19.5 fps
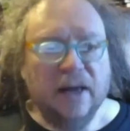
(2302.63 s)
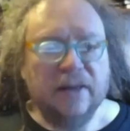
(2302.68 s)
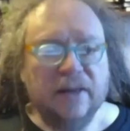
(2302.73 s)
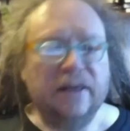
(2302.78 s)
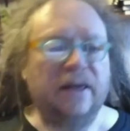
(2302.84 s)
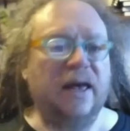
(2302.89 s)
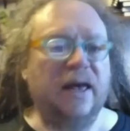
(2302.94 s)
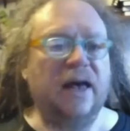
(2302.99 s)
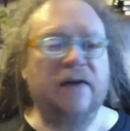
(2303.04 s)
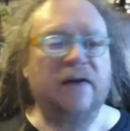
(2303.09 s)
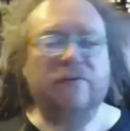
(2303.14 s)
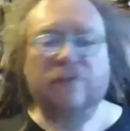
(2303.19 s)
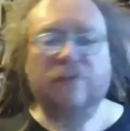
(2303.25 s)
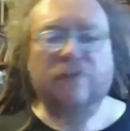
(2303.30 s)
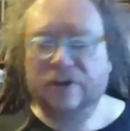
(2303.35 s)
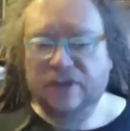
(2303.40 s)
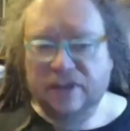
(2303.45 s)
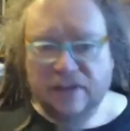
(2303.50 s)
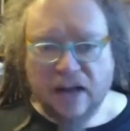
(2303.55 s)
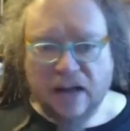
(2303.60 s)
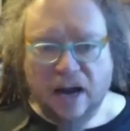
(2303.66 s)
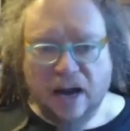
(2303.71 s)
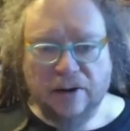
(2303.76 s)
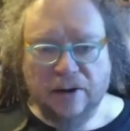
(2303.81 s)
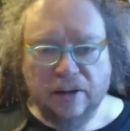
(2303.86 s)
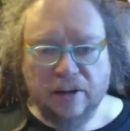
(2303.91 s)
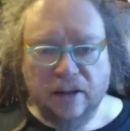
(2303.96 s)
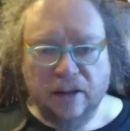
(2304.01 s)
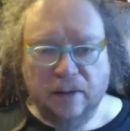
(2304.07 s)
They can't force a soccer
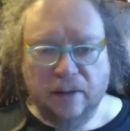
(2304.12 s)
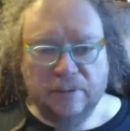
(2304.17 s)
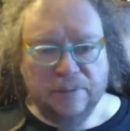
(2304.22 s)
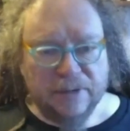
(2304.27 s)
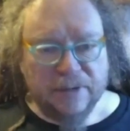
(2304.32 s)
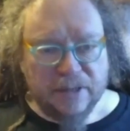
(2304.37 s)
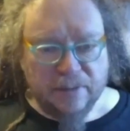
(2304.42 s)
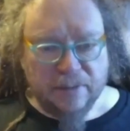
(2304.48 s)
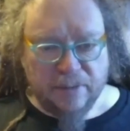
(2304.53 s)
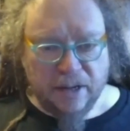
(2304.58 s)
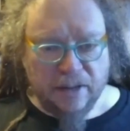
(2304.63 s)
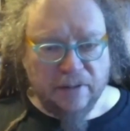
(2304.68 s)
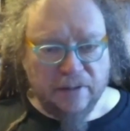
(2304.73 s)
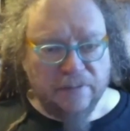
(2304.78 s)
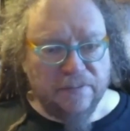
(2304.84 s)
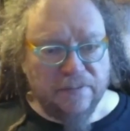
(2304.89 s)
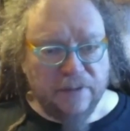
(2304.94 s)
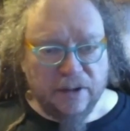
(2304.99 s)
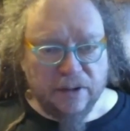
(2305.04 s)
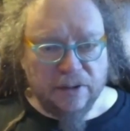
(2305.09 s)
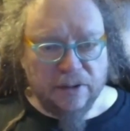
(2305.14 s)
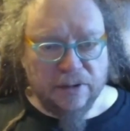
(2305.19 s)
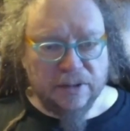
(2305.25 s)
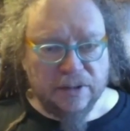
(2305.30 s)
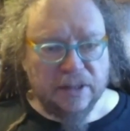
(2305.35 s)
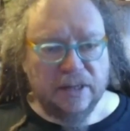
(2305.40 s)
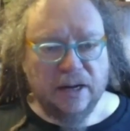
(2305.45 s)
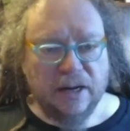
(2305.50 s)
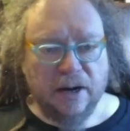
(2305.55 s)
club to put somebody on the field who's
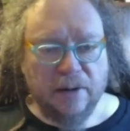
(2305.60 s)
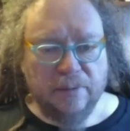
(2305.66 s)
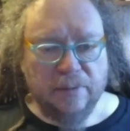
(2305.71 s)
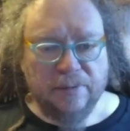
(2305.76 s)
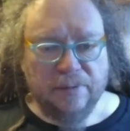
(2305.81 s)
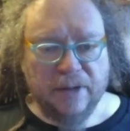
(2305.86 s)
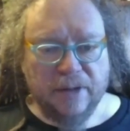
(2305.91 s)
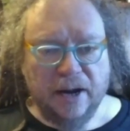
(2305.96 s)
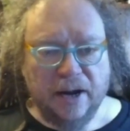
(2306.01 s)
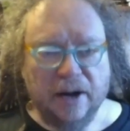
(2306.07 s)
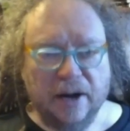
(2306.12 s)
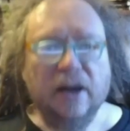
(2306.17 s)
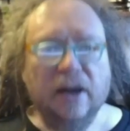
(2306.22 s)
a terrible player.